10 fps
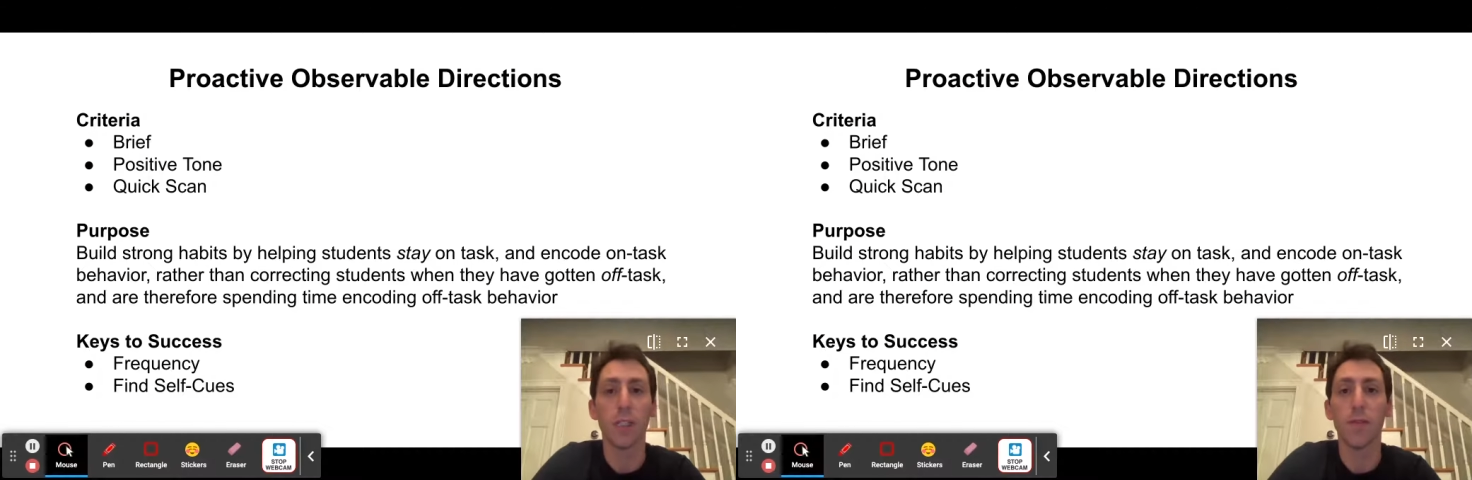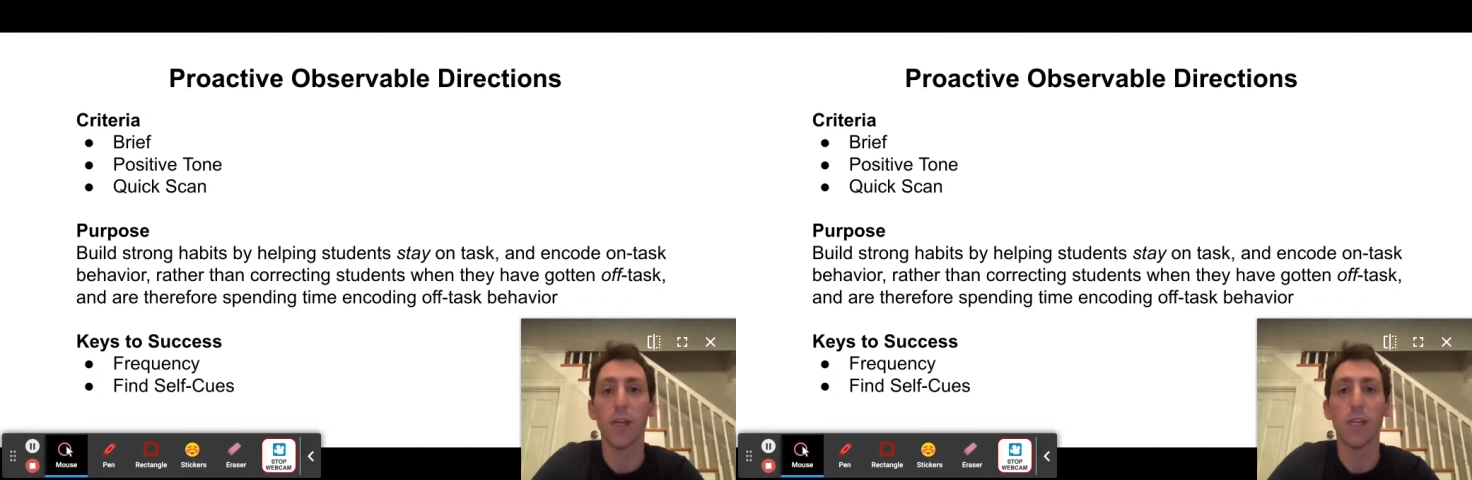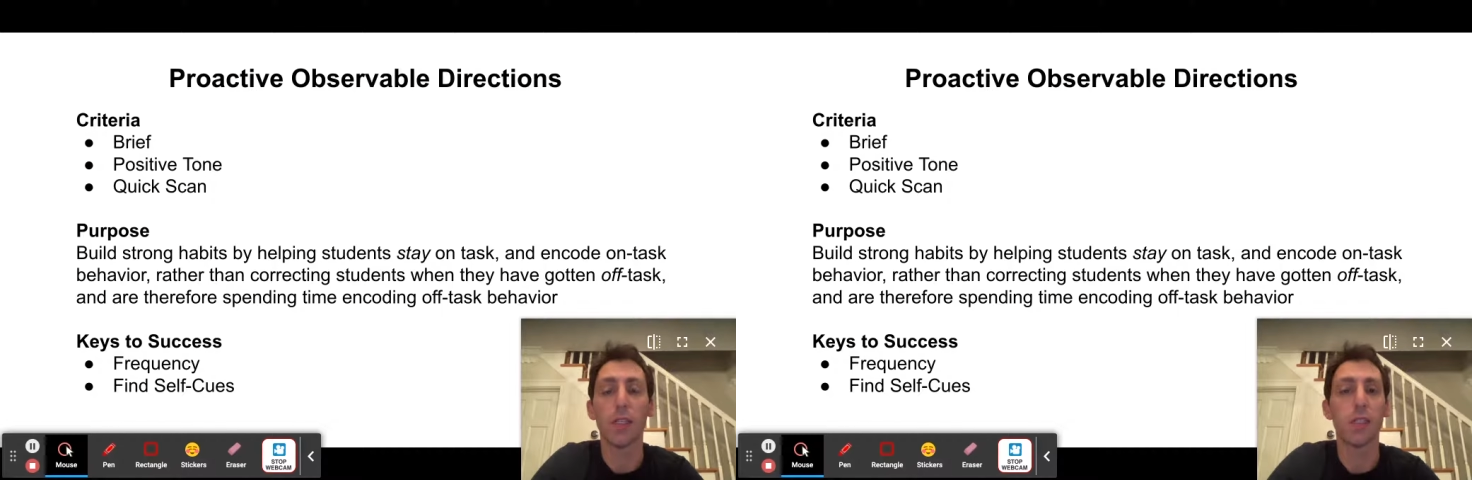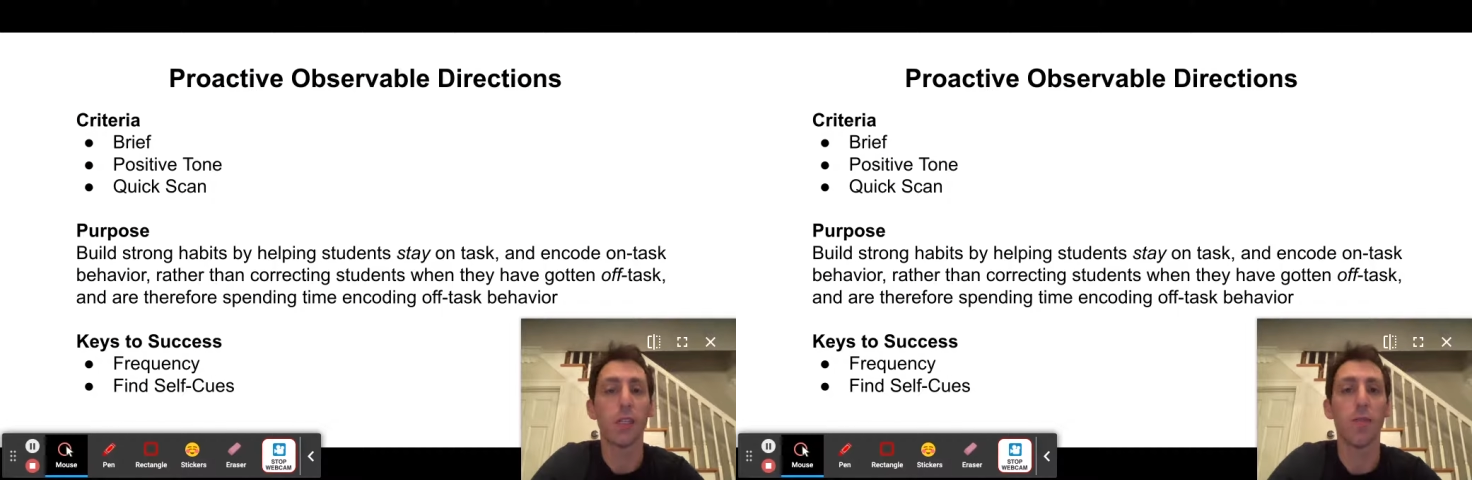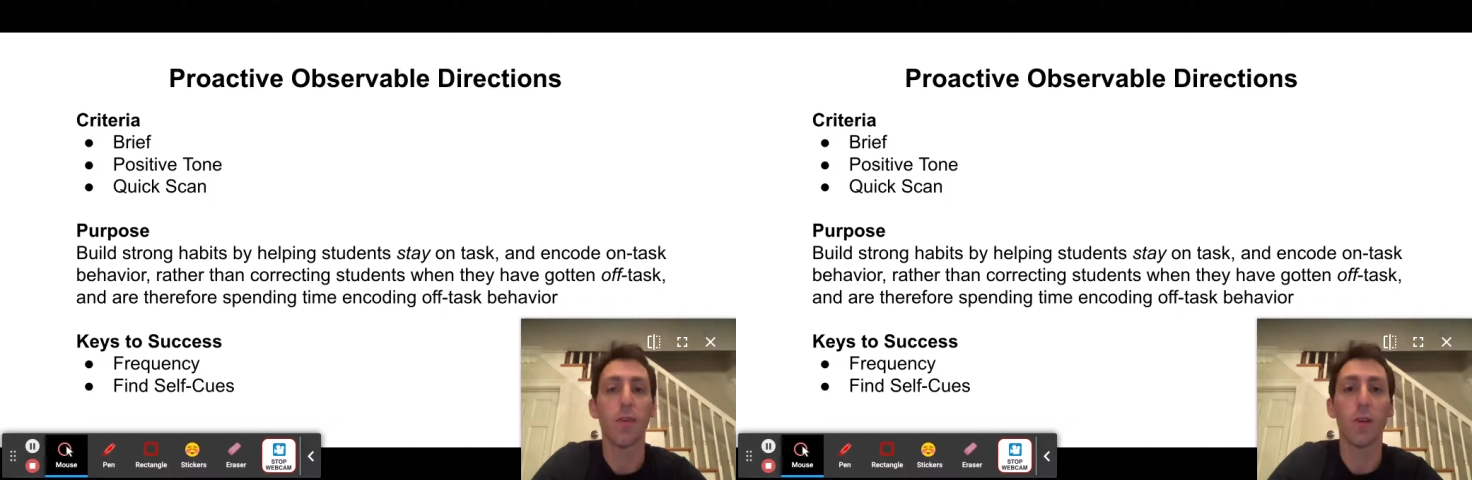If they can
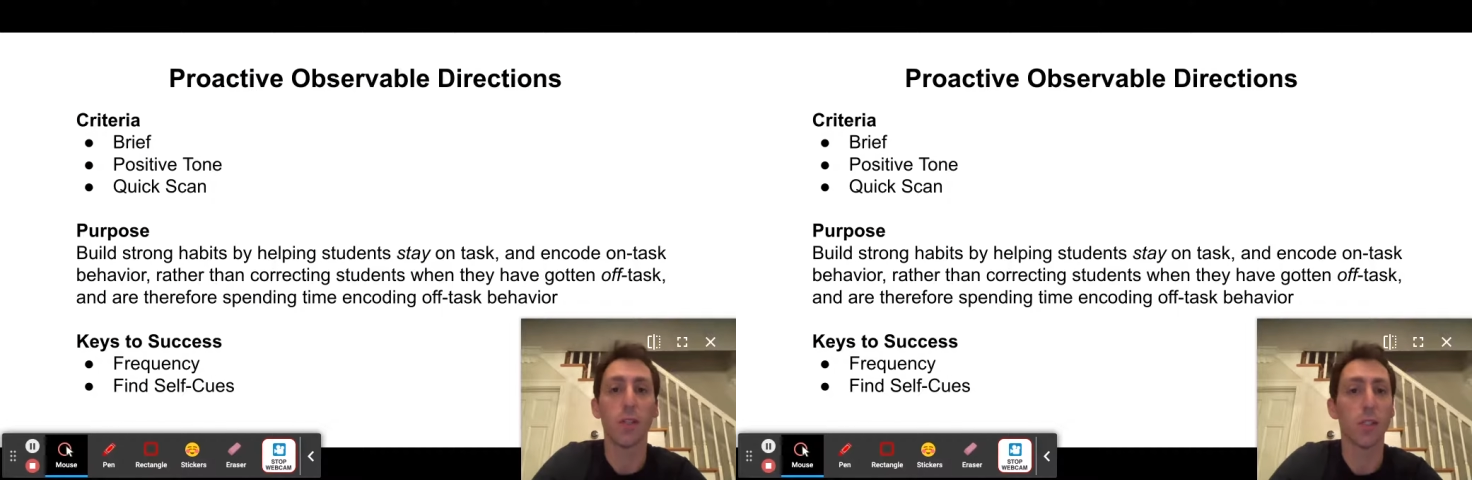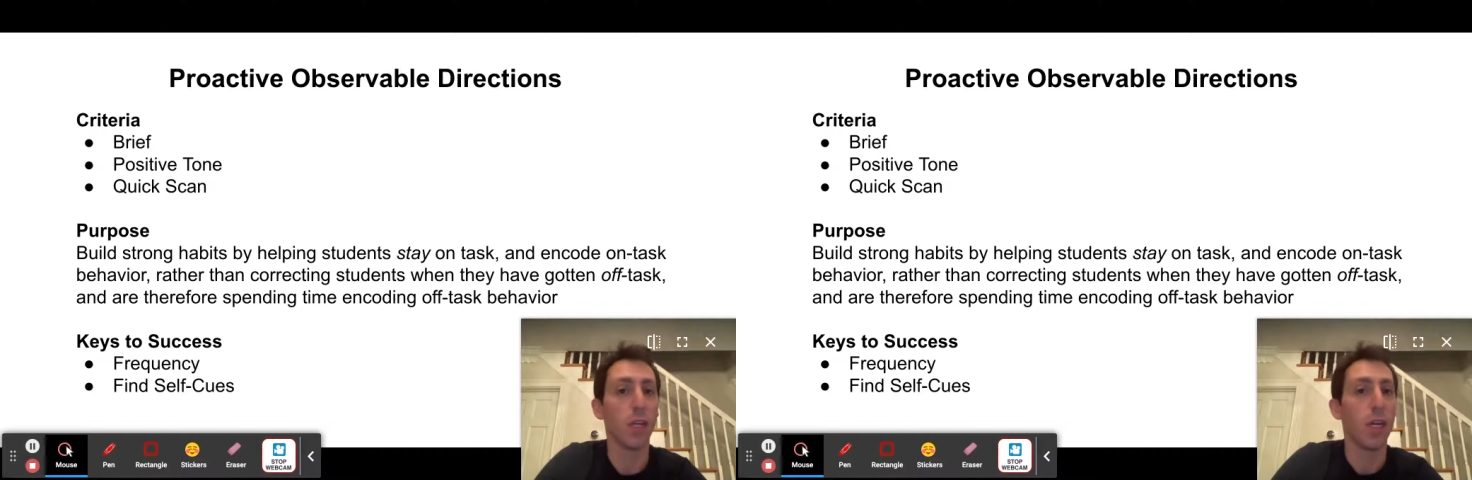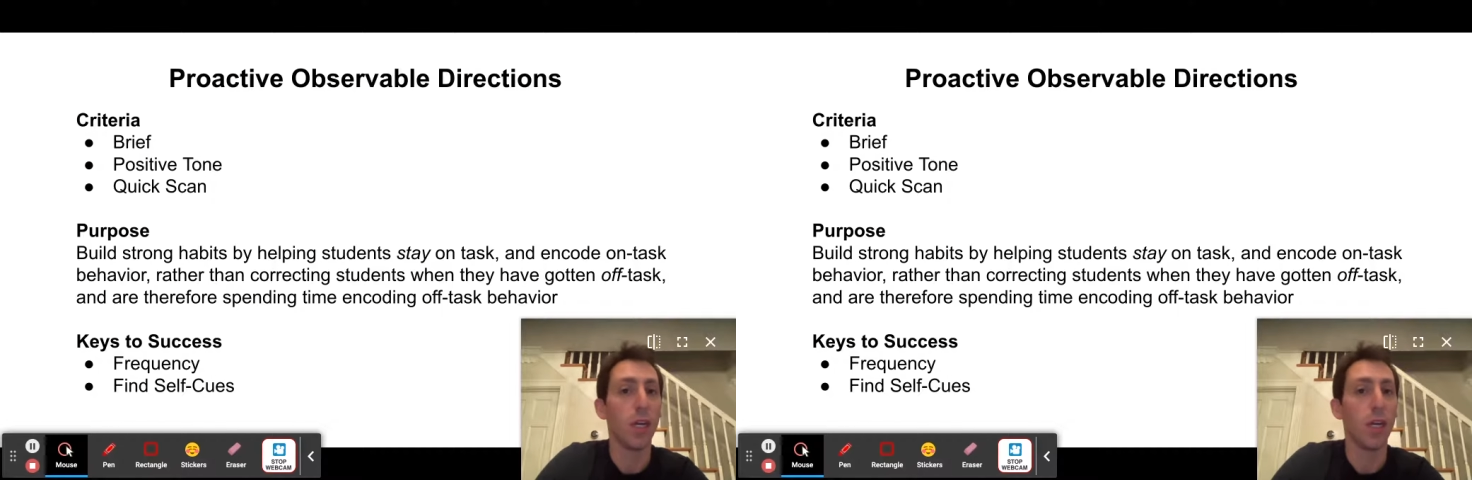stay focused